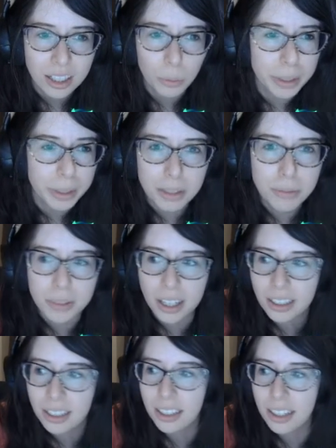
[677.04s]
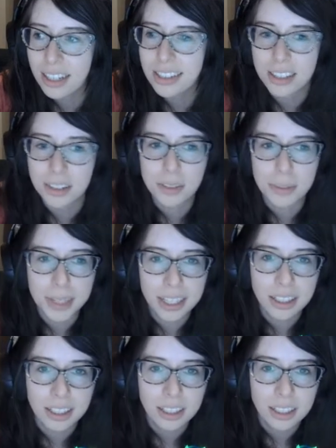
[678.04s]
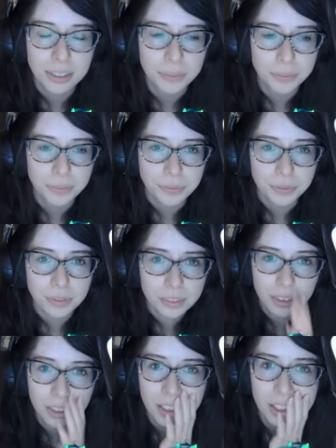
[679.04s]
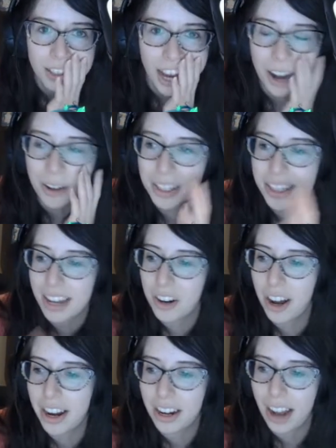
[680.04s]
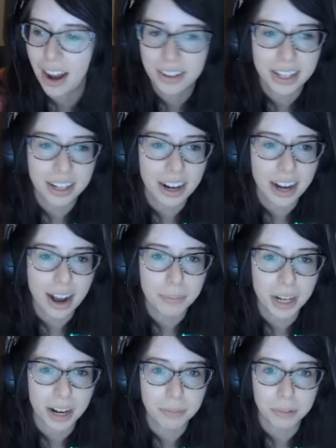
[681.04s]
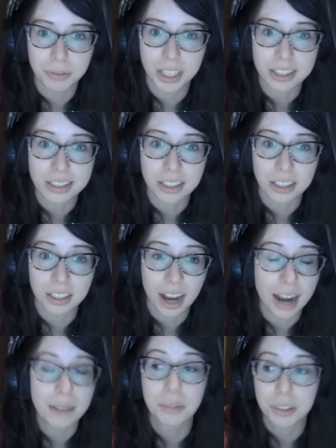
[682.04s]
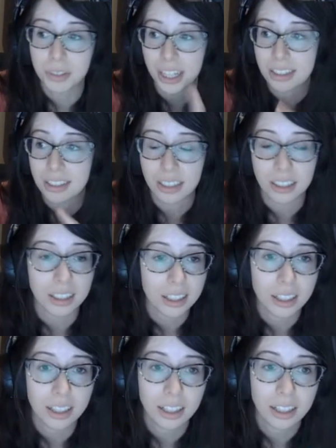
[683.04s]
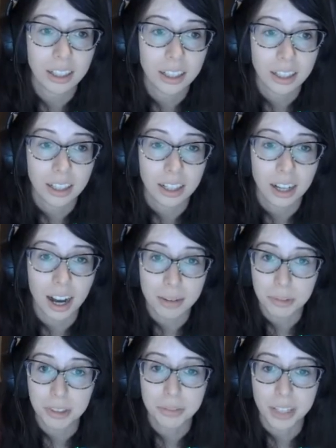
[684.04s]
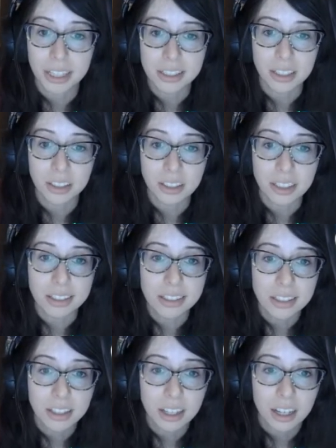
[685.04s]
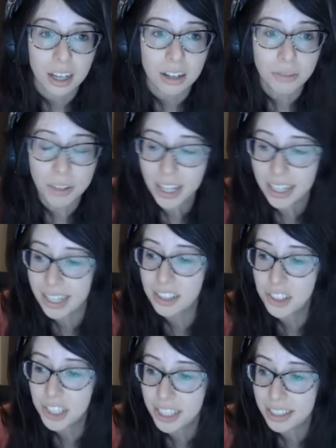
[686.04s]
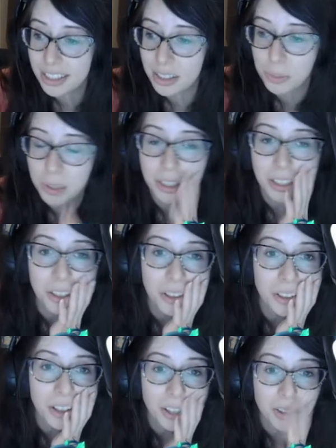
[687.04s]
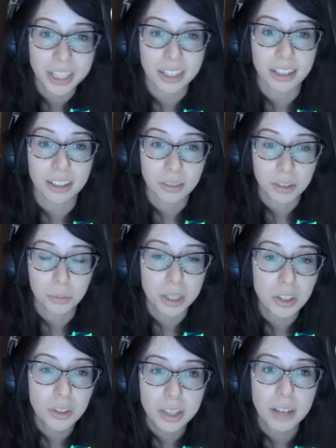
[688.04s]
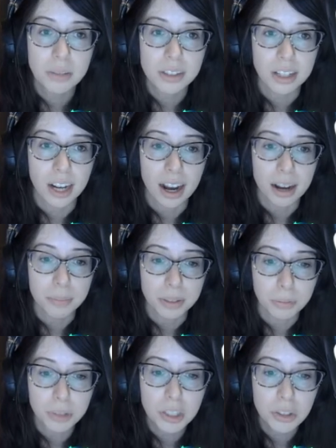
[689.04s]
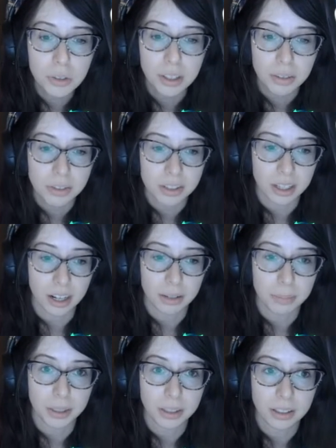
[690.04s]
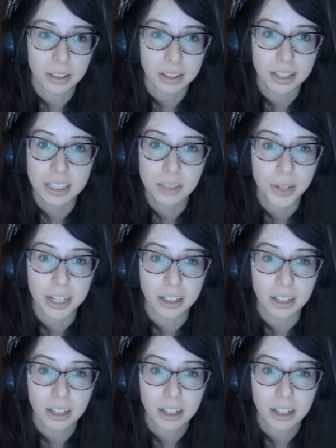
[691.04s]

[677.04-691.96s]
What the fuck? Excuse me? How did that not- how did that not happen? I'm reflecting. I'm reflecting. I'm reflecting on this. Fucking Jesus, Willow. Okay, no, we knew that was gonna happen. We knew that was gonna happen. That's fine.